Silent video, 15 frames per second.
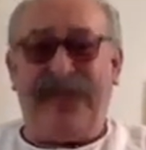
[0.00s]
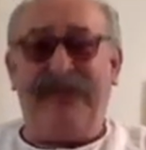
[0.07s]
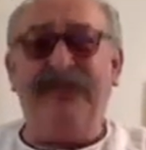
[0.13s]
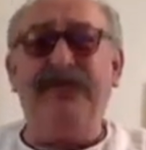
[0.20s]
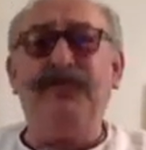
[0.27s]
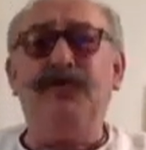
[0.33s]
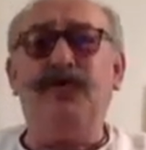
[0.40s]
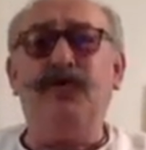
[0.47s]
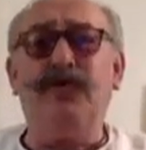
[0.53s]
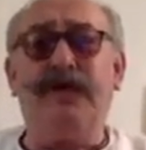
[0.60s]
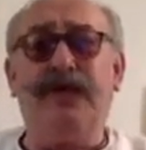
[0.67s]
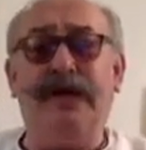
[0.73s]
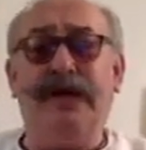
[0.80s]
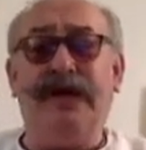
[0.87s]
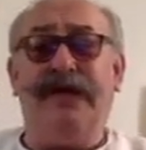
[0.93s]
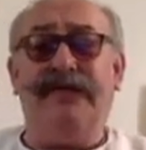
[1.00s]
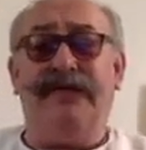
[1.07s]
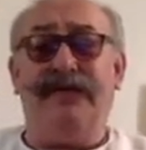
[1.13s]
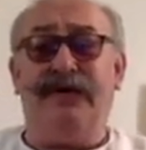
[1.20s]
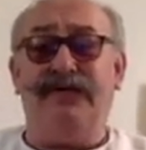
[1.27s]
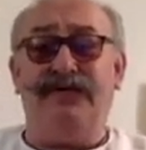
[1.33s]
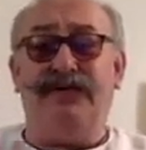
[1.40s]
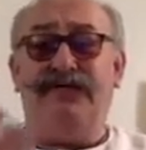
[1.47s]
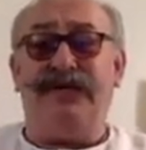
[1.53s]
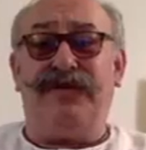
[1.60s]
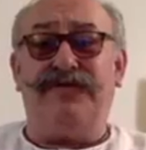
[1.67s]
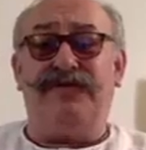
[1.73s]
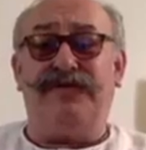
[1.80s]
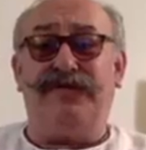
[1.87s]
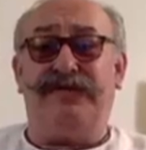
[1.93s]
The talk, for those who've
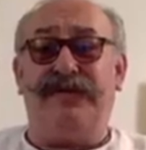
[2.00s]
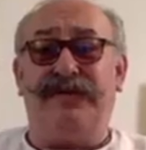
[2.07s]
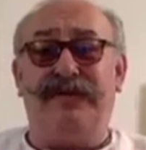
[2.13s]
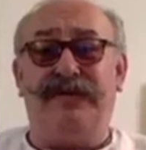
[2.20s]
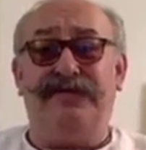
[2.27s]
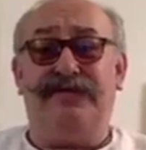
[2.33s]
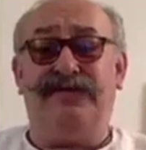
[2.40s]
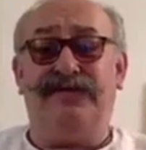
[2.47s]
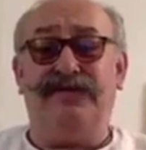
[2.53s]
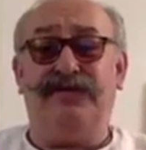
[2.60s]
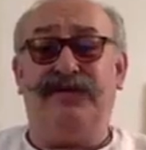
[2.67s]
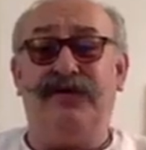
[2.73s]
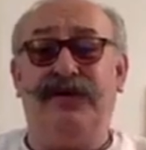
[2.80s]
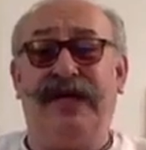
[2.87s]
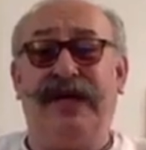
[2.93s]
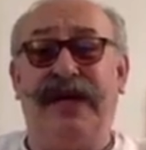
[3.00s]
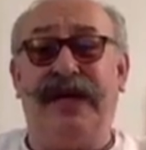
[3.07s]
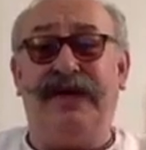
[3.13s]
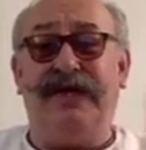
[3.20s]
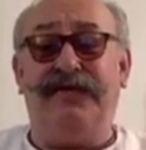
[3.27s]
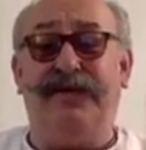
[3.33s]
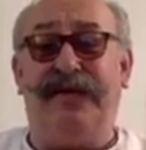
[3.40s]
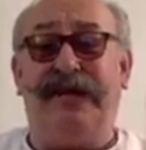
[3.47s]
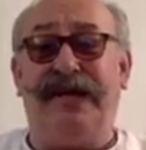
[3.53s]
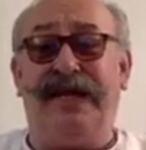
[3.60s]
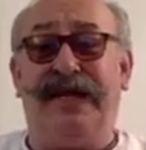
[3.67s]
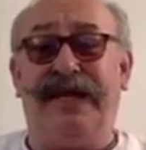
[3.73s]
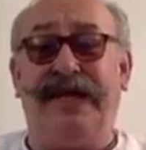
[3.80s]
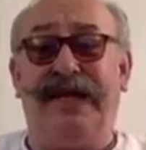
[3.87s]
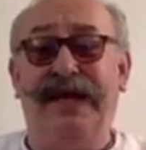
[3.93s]
just tuning in at the
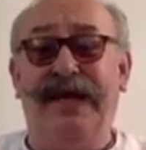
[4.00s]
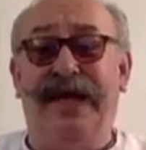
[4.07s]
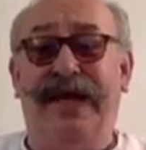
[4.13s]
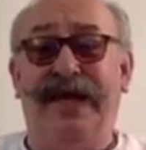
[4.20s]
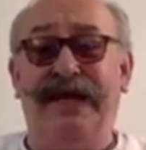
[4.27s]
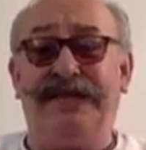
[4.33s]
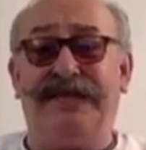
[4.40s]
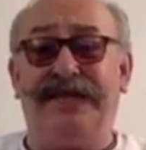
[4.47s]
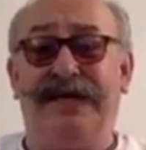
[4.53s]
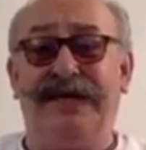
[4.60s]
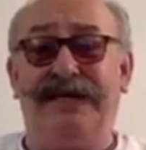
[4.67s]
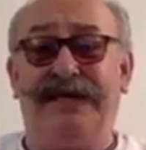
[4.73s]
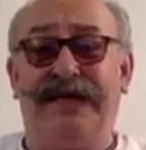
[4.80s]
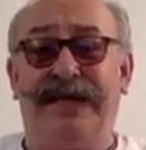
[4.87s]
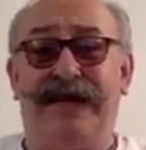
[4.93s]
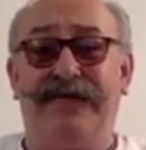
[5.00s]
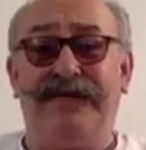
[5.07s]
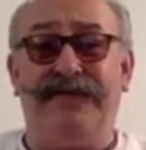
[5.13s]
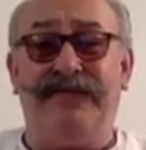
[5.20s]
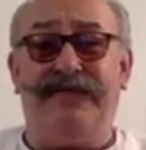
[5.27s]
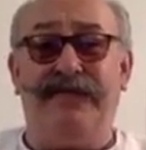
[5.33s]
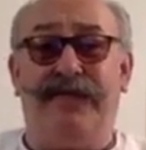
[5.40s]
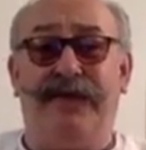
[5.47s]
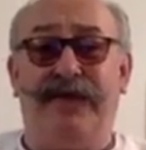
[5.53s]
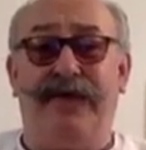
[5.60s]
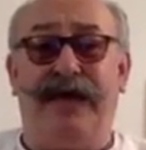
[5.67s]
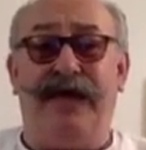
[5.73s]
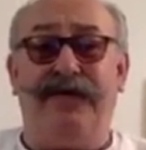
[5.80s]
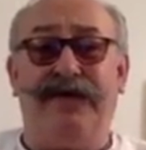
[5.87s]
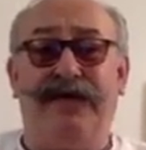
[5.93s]
beginning, it's a narrative about
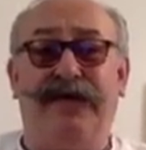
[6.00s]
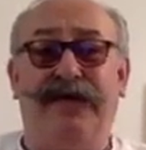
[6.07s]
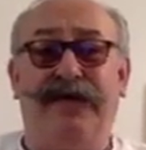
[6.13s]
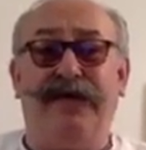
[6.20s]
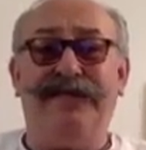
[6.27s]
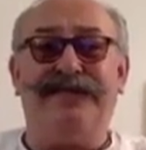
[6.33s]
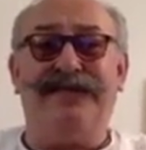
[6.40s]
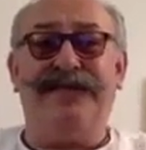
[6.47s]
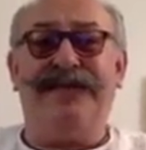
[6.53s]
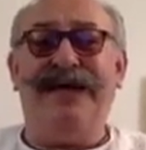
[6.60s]
how the East